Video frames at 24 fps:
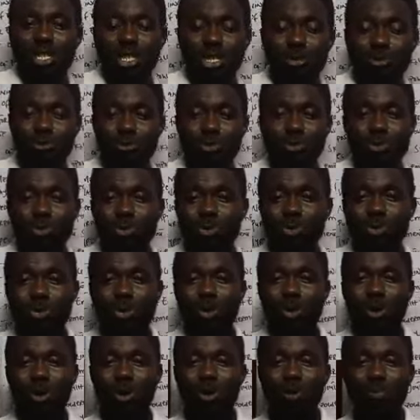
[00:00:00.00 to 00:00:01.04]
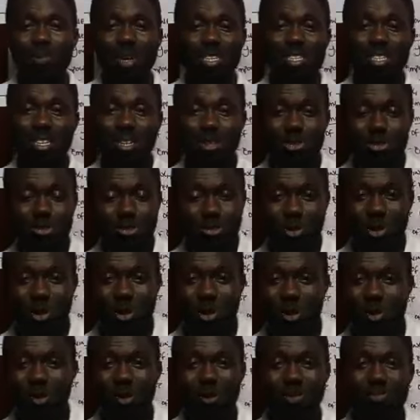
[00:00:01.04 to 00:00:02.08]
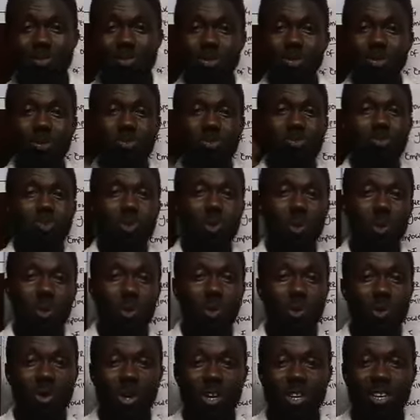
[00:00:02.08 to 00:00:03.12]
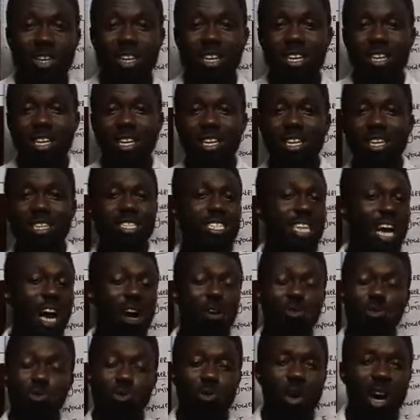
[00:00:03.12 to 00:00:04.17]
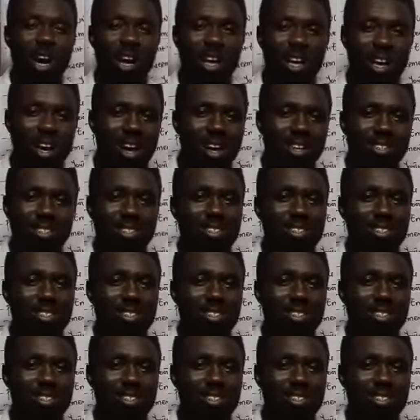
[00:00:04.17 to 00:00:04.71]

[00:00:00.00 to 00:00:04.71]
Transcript: wood or metal drum, smoke, town criers.